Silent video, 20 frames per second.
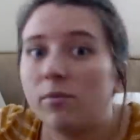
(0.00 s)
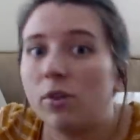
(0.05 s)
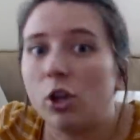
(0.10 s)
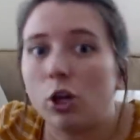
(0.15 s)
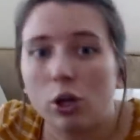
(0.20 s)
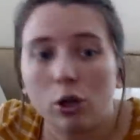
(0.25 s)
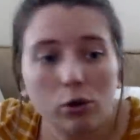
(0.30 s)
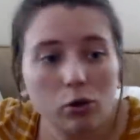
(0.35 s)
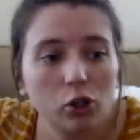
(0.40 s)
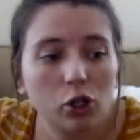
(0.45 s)

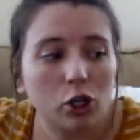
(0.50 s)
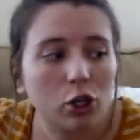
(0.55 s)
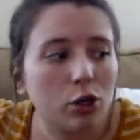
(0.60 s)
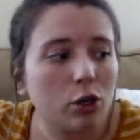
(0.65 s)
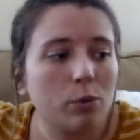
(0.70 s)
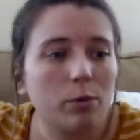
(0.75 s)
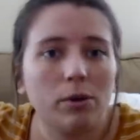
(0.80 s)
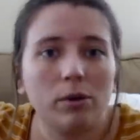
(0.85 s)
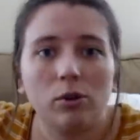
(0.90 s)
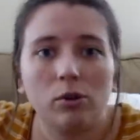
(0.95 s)

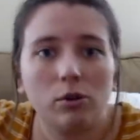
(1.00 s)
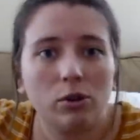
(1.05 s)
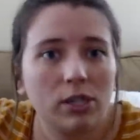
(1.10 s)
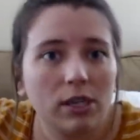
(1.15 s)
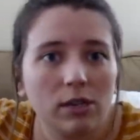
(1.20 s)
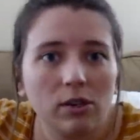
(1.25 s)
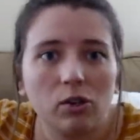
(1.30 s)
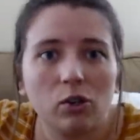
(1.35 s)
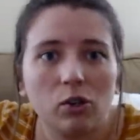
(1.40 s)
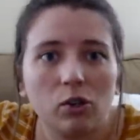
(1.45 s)
YouTube,
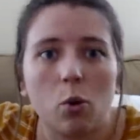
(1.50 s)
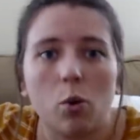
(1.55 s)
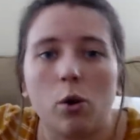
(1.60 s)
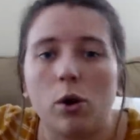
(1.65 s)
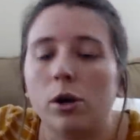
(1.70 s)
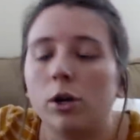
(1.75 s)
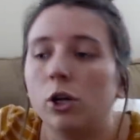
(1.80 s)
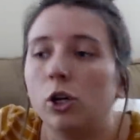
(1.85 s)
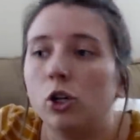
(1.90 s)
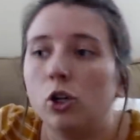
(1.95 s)

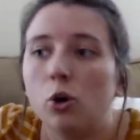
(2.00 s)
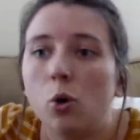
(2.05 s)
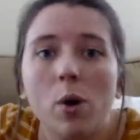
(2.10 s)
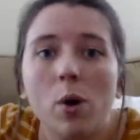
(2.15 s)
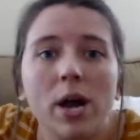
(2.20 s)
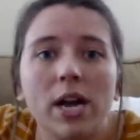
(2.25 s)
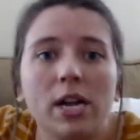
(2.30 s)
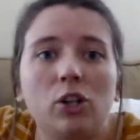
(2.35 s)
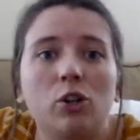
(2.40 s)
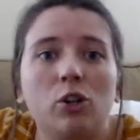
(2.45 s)
Discord,
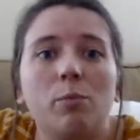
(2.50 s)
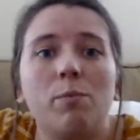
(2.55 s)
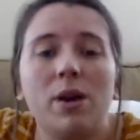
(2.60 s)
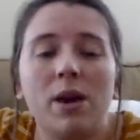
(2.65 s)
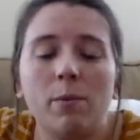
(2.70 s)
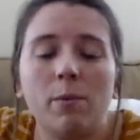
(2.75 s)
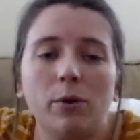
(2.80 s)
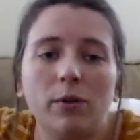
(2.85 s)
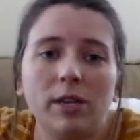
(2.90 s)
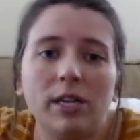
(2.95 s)
Twitch,
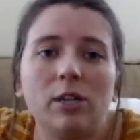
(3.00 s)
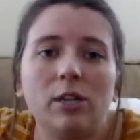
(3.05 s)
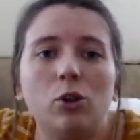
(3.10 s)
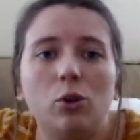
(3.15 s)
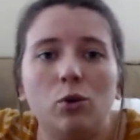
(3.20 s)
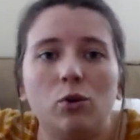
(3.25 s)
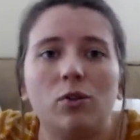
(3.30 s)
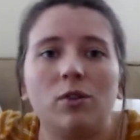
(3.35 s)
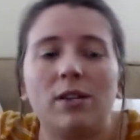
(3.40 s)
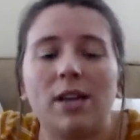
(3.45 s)
people need
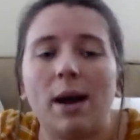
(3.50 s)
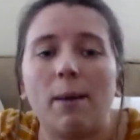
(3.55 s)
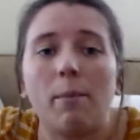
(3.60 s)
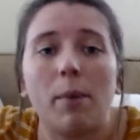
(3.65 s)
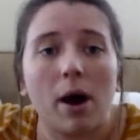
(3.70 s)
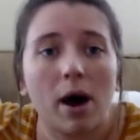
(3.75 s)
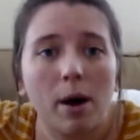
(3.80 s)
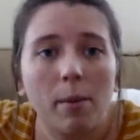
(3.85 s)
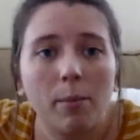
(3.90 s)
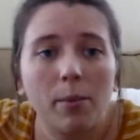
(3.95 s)
to step
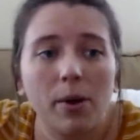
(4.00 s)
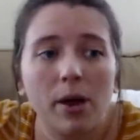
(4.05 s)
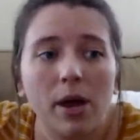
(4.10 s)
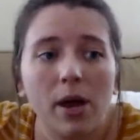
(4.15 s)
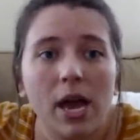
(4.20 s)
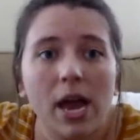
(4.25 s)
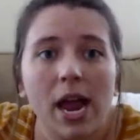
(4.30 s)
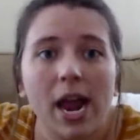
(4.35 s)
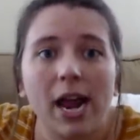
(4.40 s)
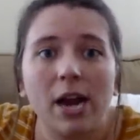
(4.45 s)
up
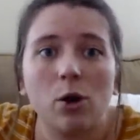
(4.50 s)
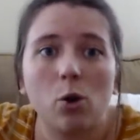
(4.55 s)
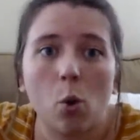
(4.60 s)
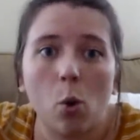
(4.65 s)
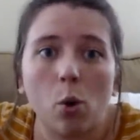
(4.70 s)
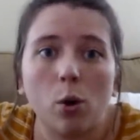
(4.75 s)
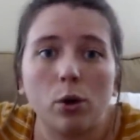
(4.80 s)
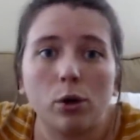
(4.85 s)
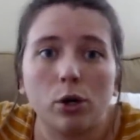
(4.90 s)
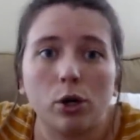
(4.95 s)
in
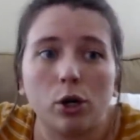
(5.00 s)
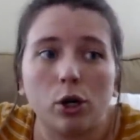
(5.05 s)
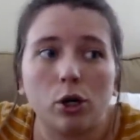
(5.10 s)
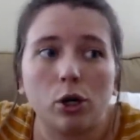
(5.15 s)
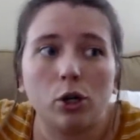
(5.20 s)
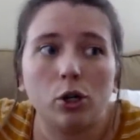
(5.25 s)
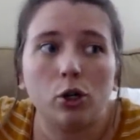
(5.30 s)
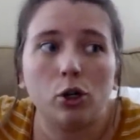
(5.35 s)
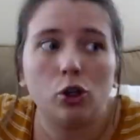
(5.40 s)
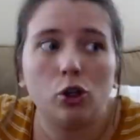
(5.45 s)
order
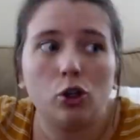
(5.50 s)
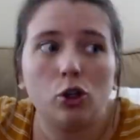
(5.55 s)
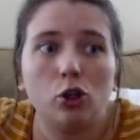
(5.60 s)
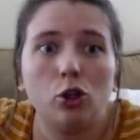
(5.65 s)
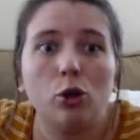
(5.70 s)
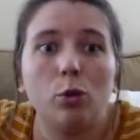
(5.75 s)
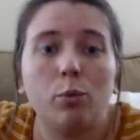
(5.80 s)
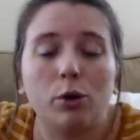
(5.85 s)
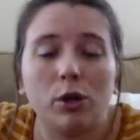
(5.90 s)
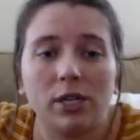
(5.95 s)

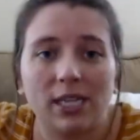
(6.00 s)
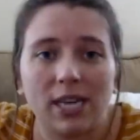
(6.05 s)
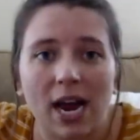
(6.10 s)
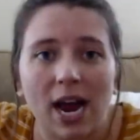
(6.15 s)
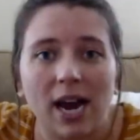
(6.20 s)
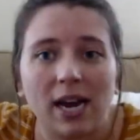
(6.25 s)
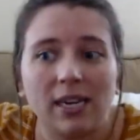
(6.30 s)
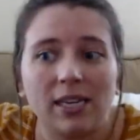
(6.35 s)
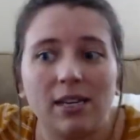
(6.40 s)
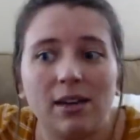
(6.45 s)
to
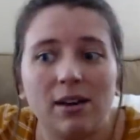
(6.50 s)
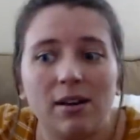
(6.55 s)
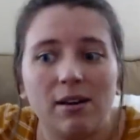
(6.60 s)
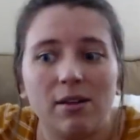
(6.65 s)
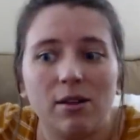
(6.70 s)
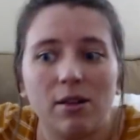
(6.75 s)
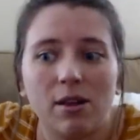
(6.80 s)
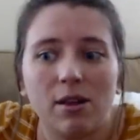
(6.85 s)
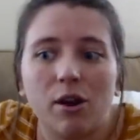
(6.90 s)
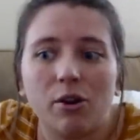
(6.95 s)
protect
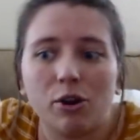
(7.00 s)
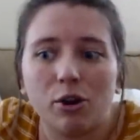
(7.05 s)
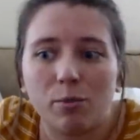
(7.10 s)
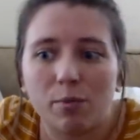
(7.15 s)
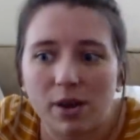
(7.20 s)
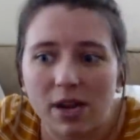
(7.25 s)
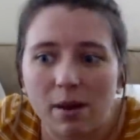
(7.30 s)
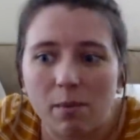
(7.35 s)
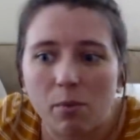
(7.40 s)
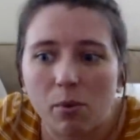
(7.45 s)
other
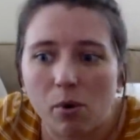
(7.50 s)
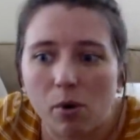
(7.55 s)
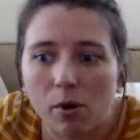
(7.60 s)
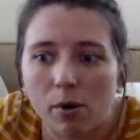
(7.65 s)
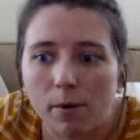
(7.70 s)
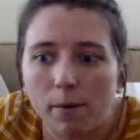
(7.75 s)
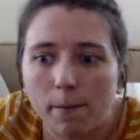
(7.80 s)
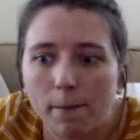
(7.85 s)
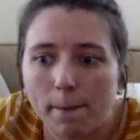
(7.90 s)
people.